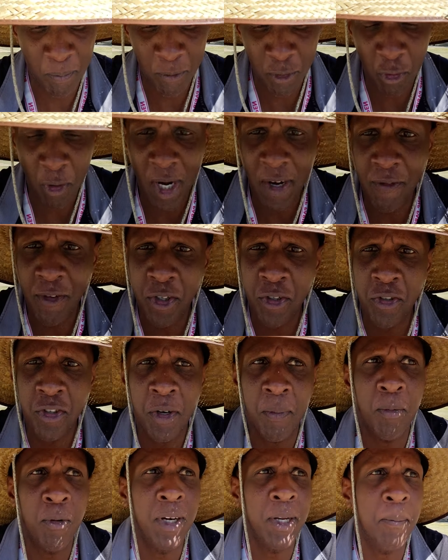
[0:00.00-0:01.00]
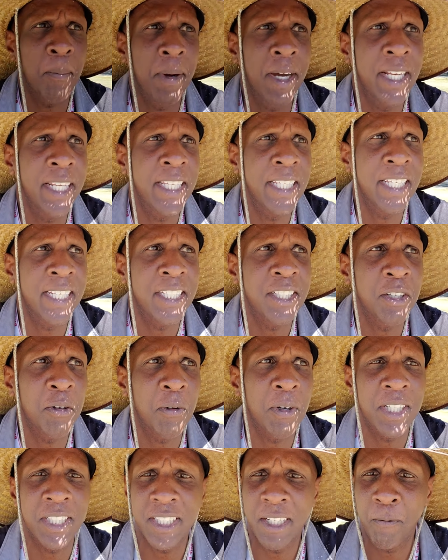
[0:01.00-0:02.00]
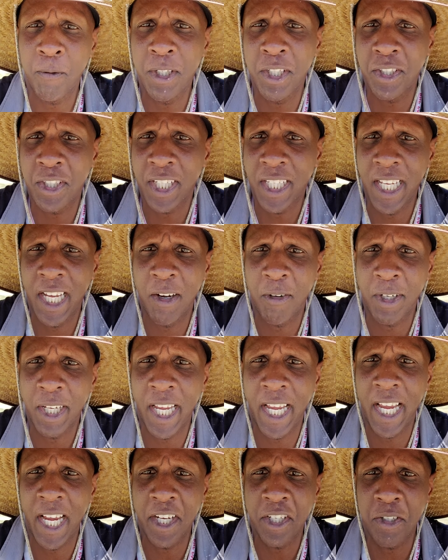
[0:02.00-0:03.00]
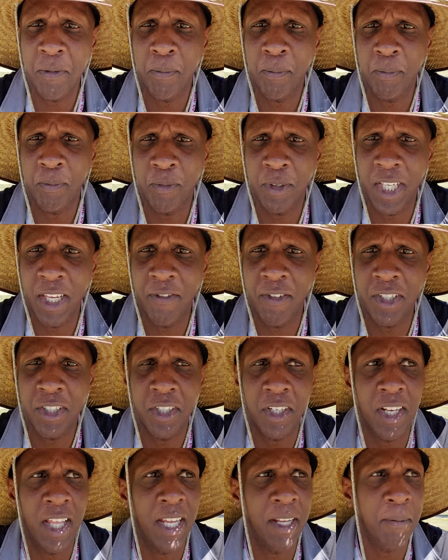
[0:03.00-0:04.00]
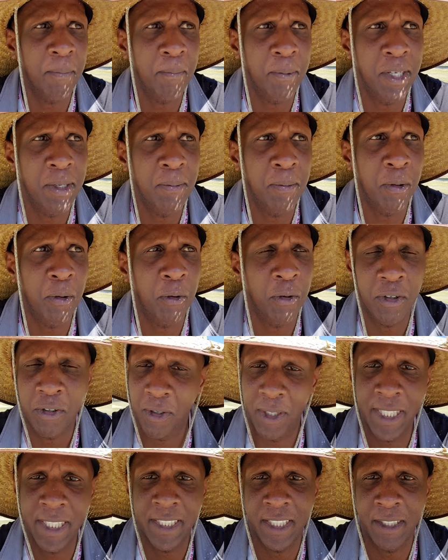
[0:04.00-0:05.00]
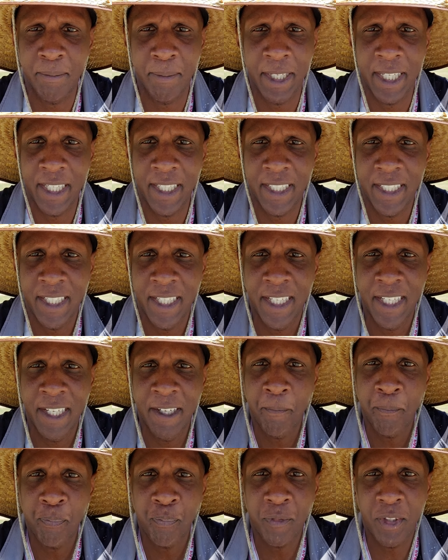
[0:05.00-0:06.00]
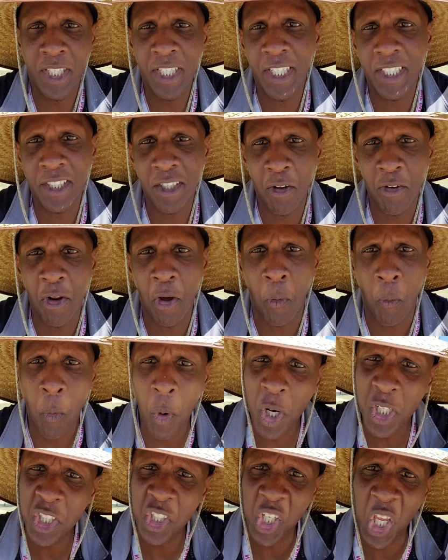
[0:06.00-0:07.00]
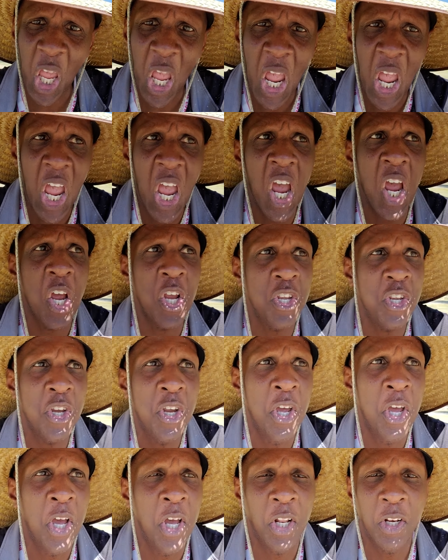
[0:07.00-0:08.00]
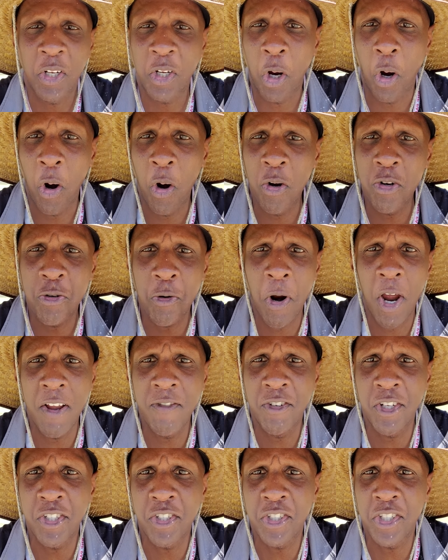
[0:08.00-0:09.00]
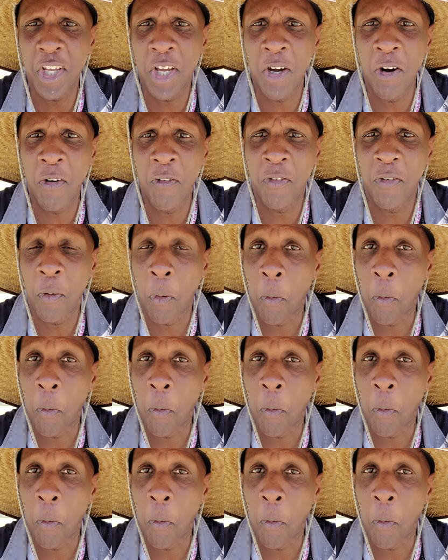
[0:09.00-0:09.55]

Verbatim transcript: driver used to bring money into us and we used to count cash and give it to like people. Crazy, man. Kids don't know what's cash. Car drives itself.